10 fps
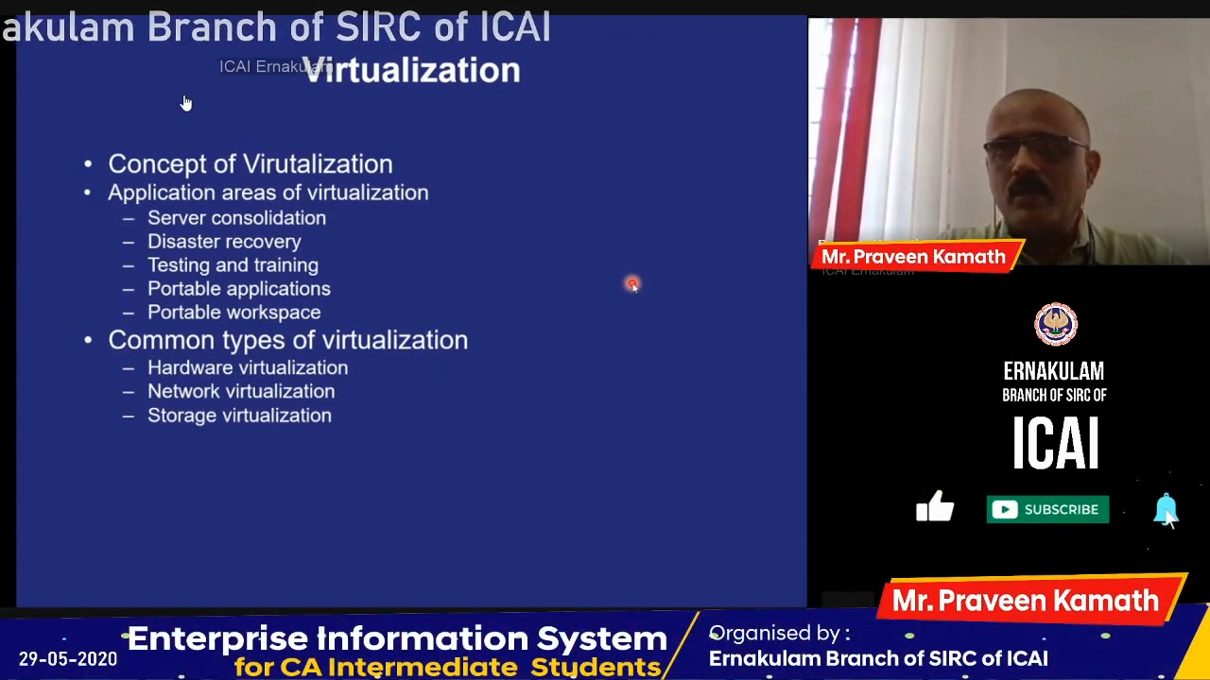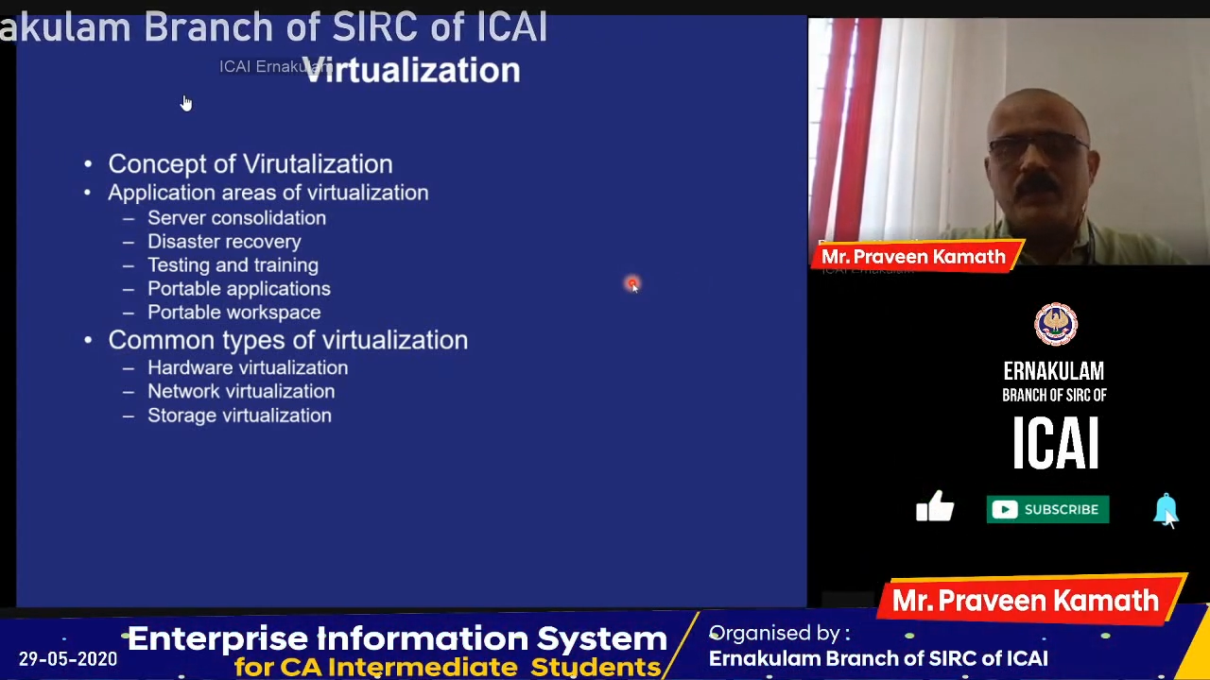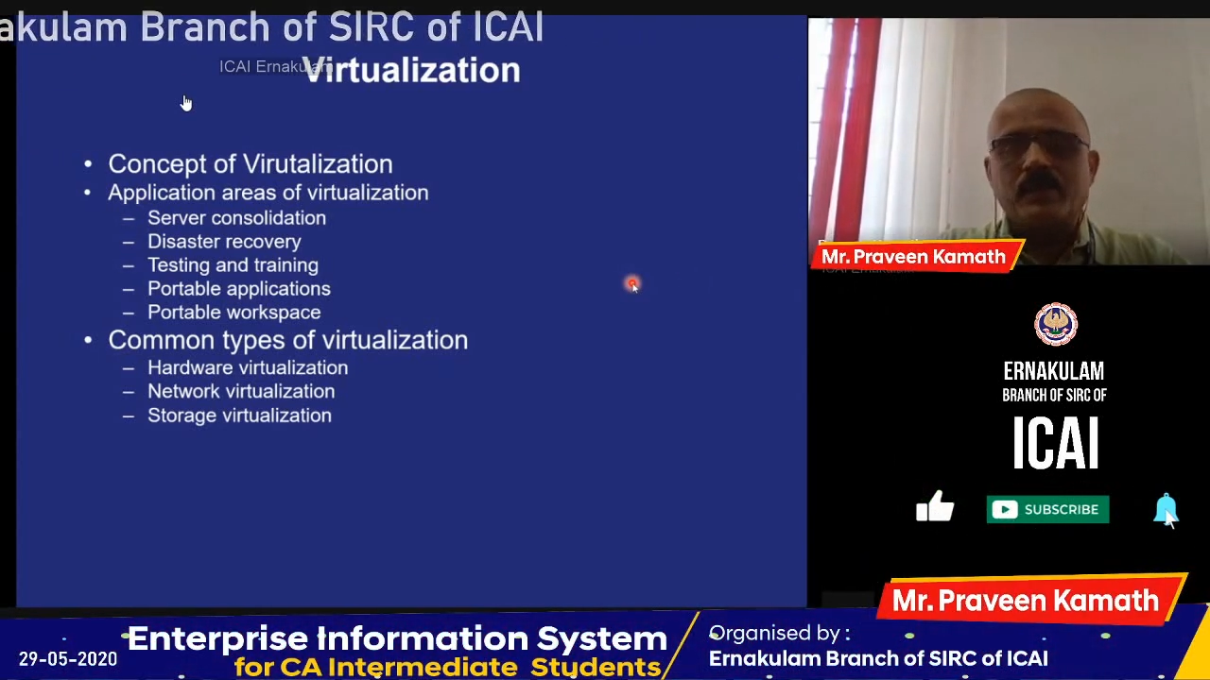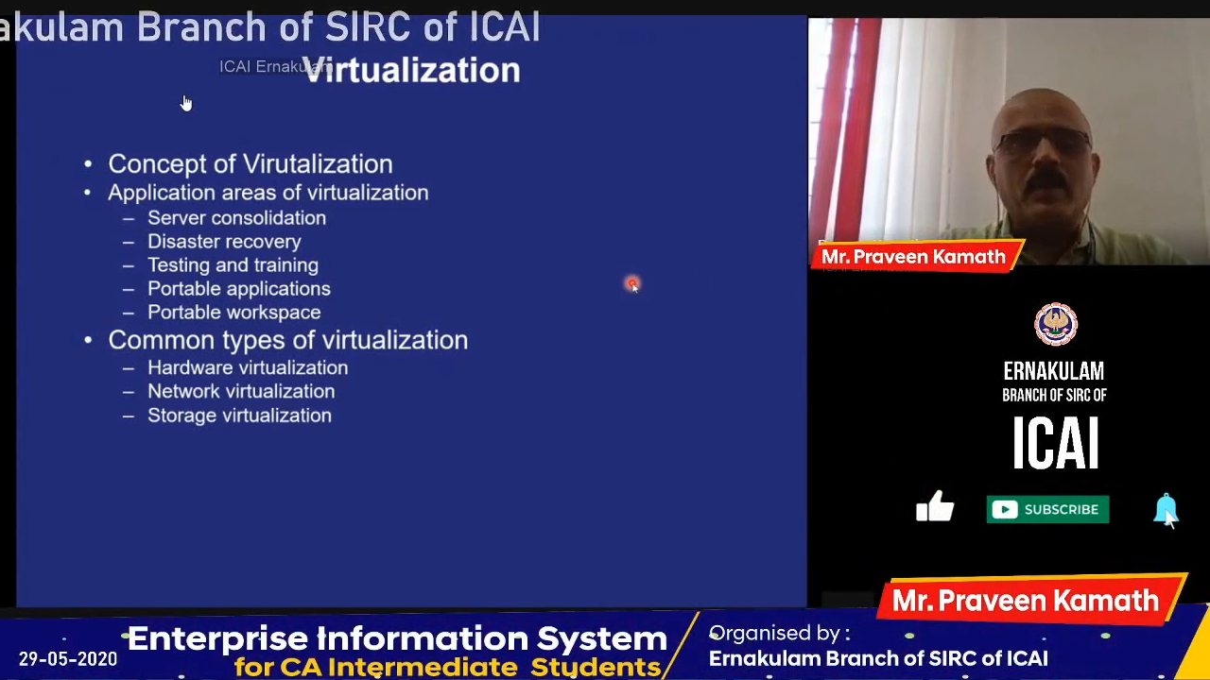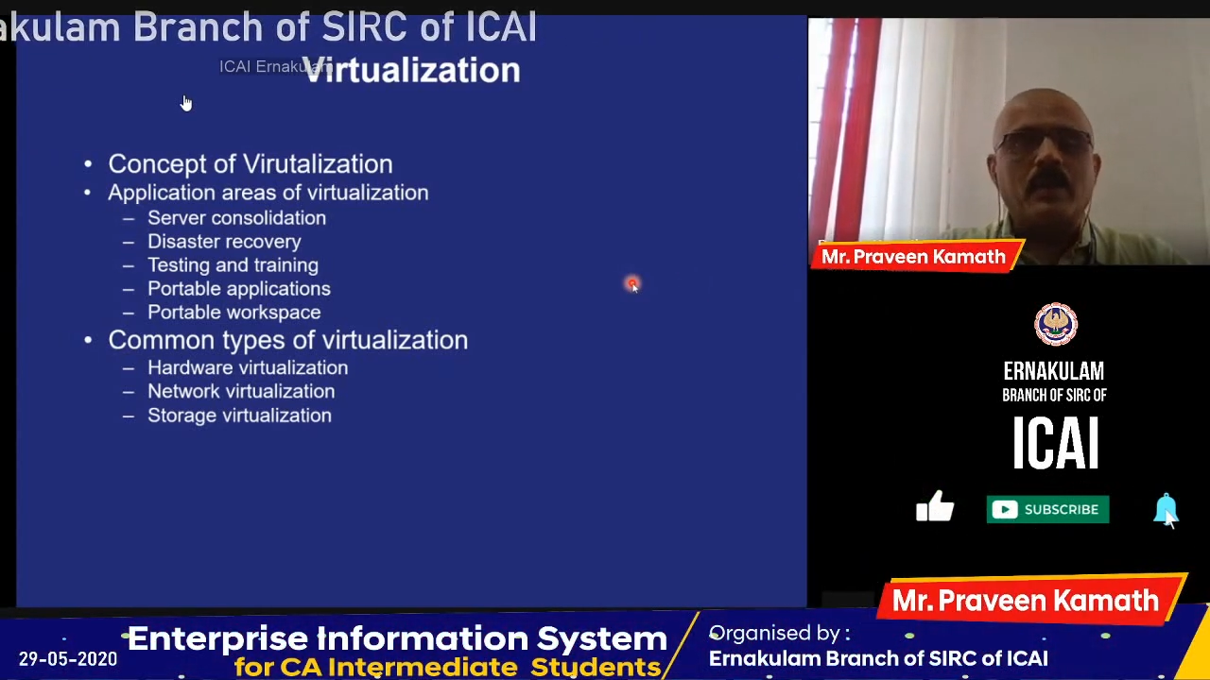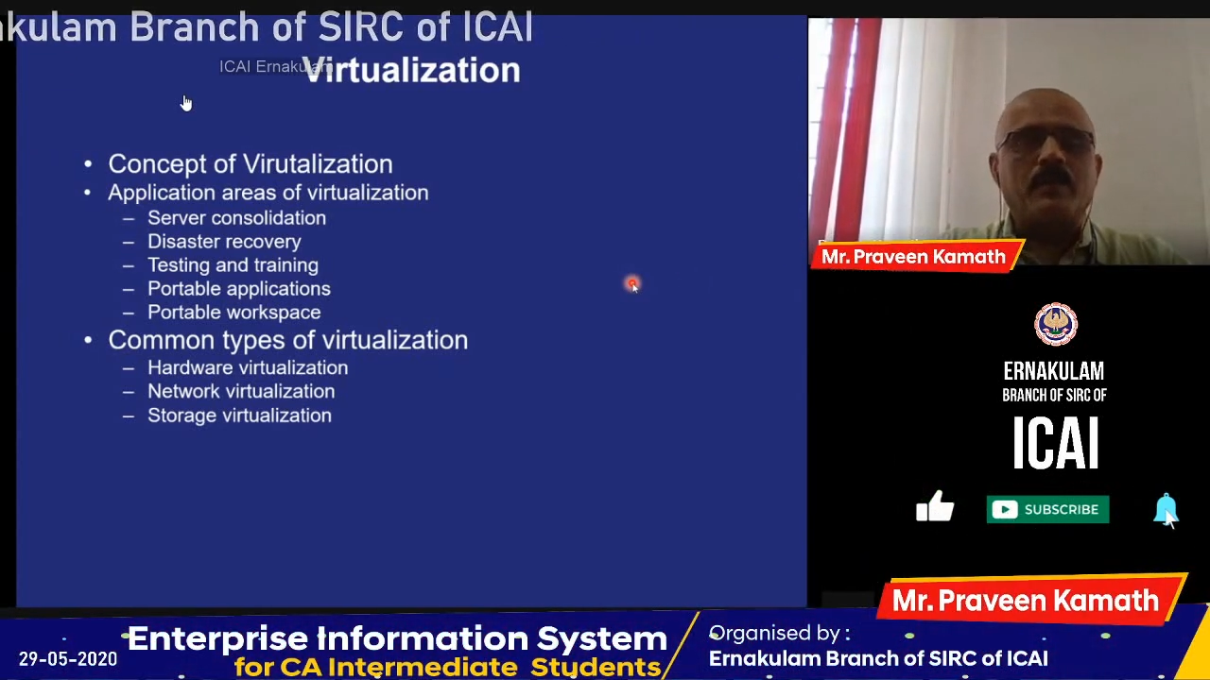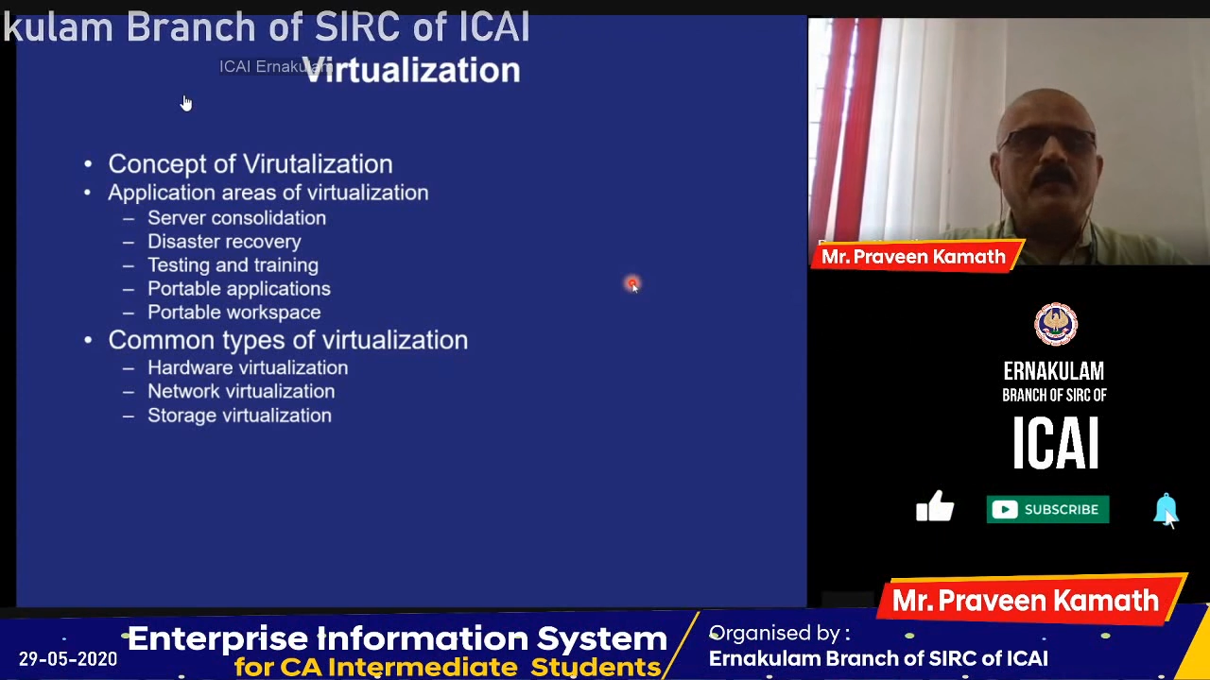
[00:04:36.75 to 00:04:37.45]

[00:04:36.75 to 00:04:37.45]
physically.